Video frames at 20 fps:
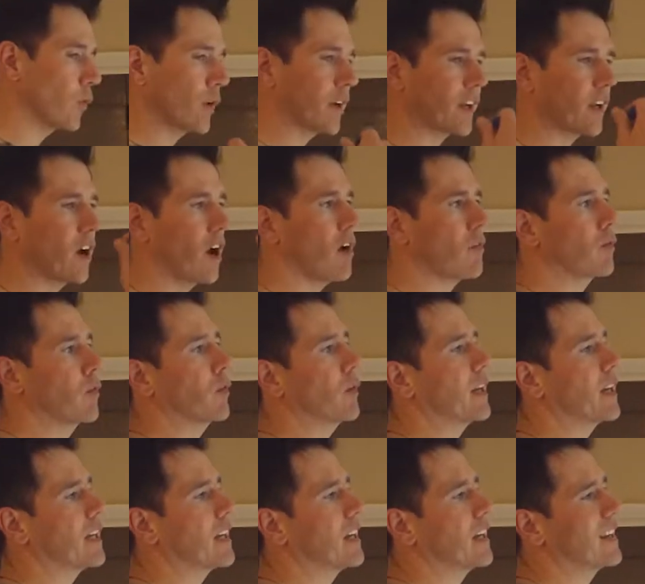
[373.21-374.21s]

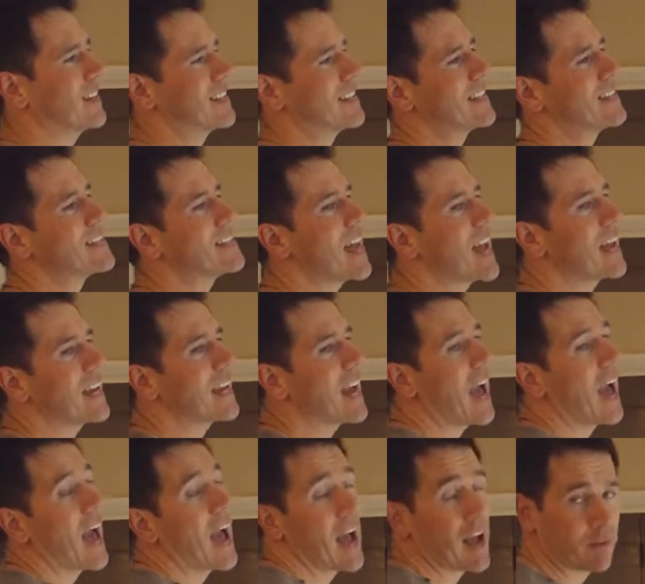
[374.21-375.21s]
recovery the day
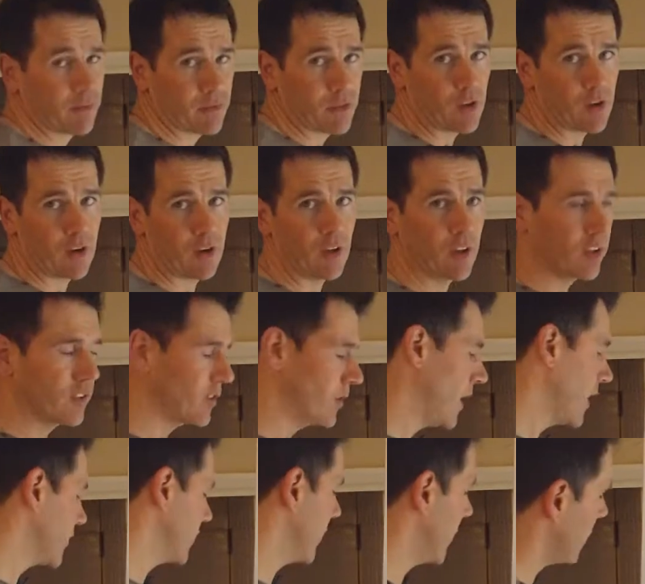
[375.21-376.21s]
after. So
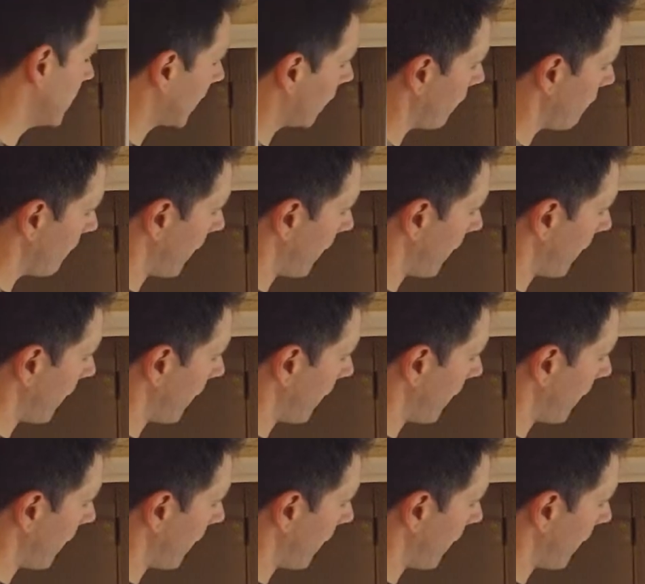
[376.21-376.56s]
actually, let me come